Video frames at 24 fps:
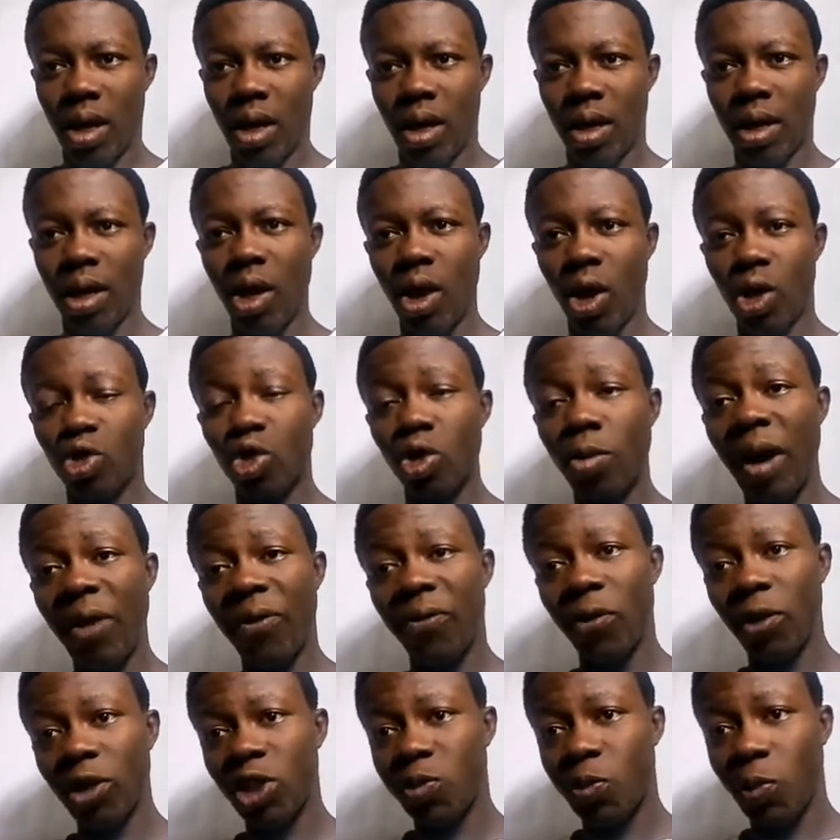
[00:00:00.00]
the October
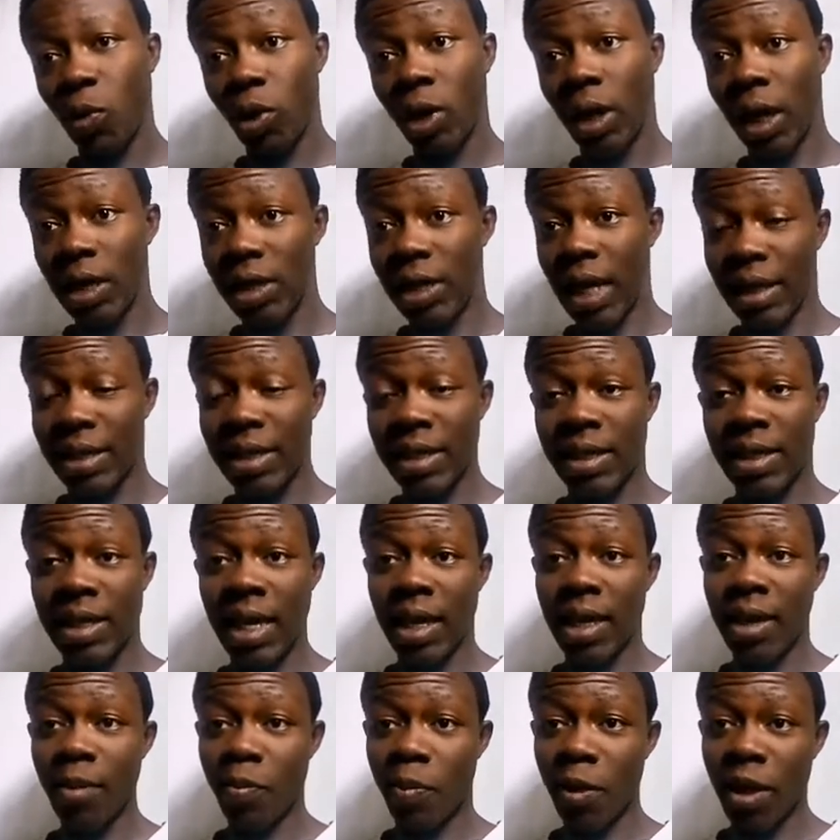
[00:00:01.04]
1st protest that is
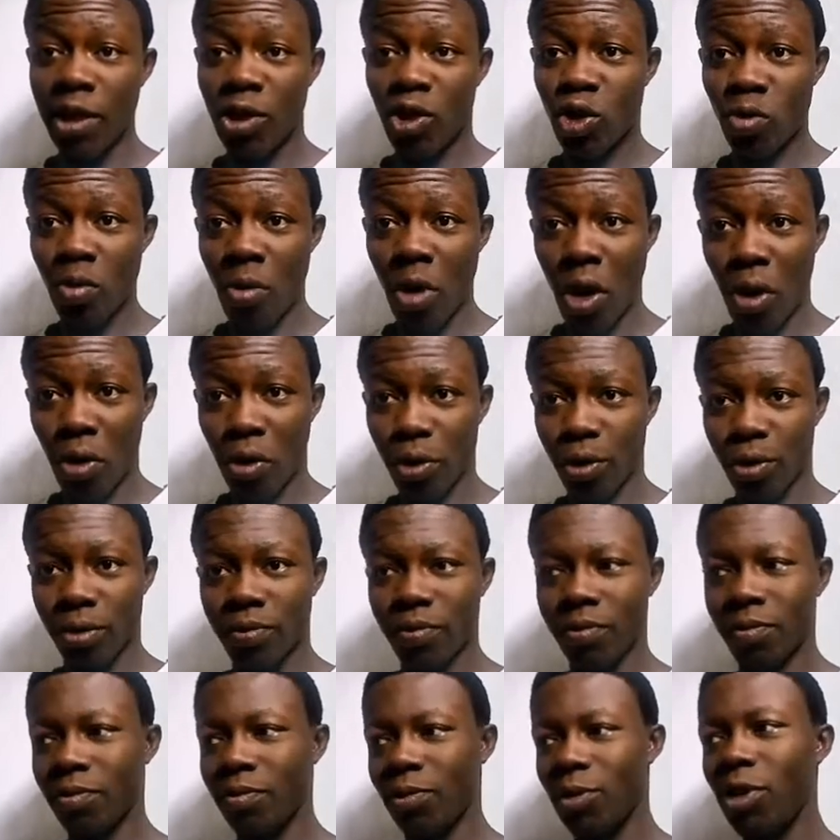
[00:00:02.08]
taking place tomorrow.
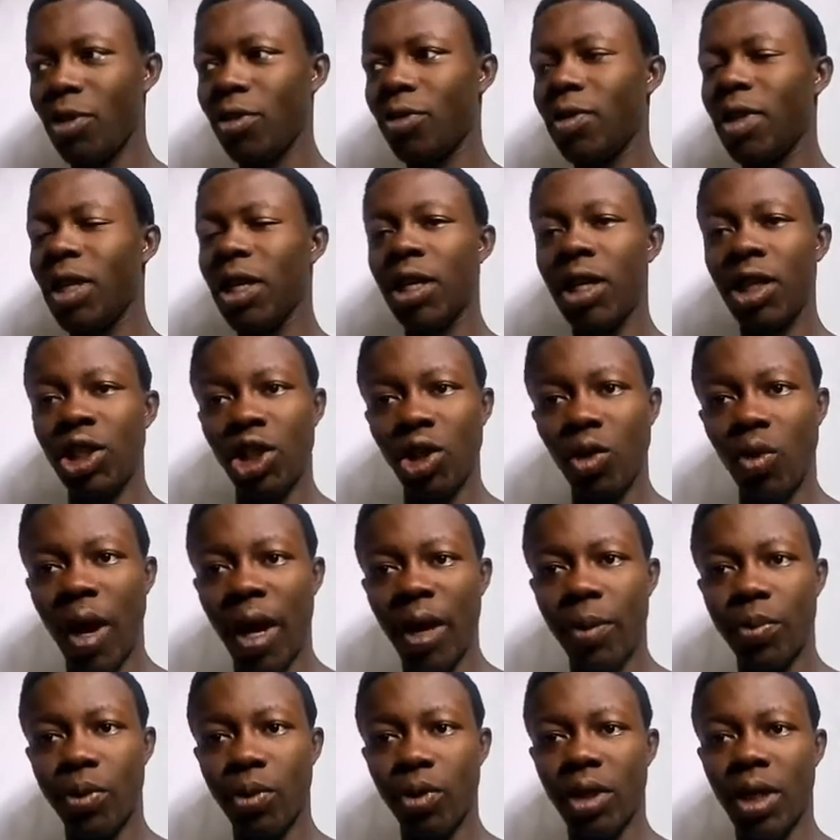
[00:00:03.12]
The
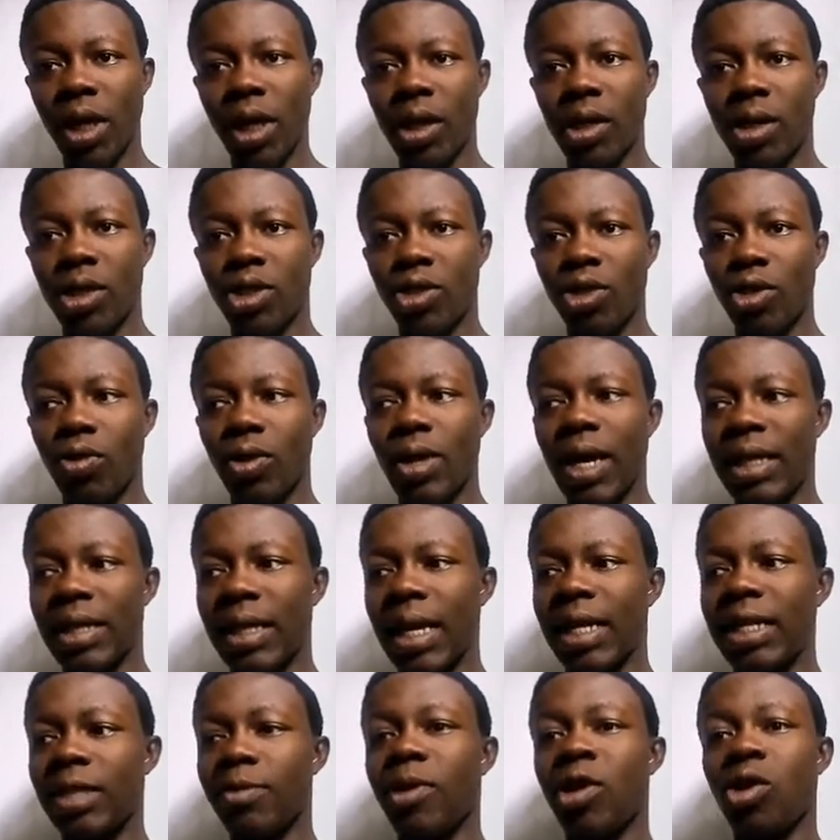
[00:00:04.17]
nationwide protest, that
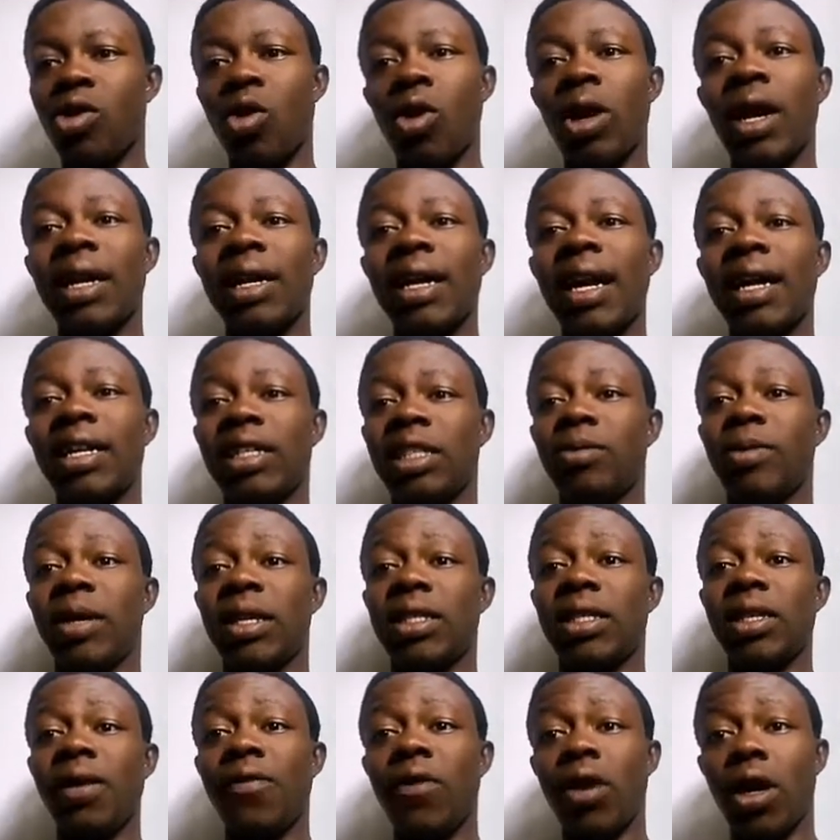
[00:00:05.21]
has been organized by
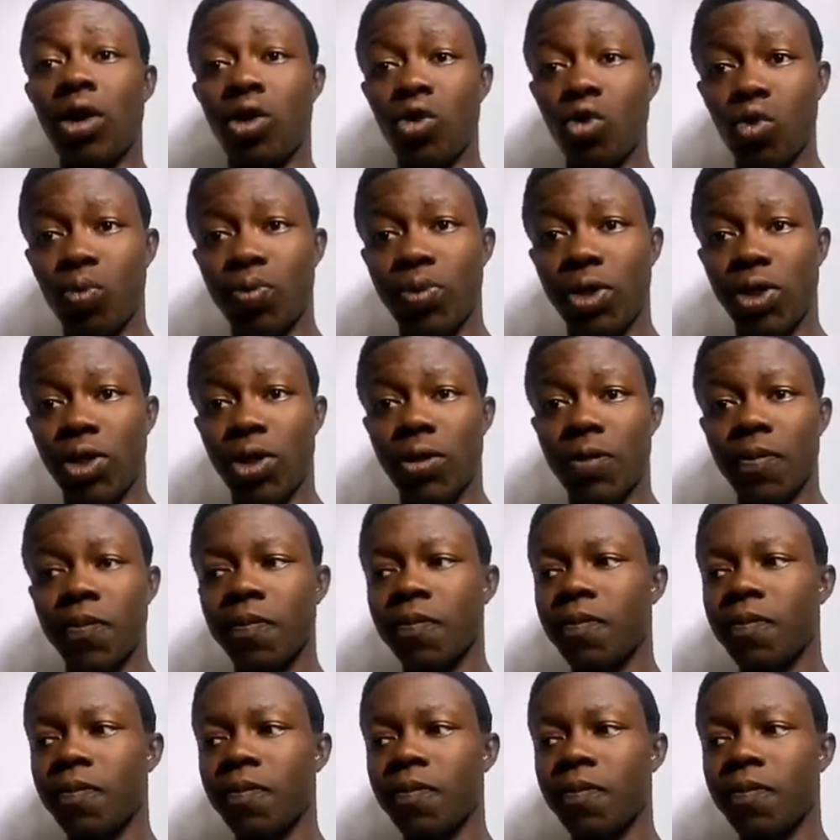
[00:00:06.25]
several groups.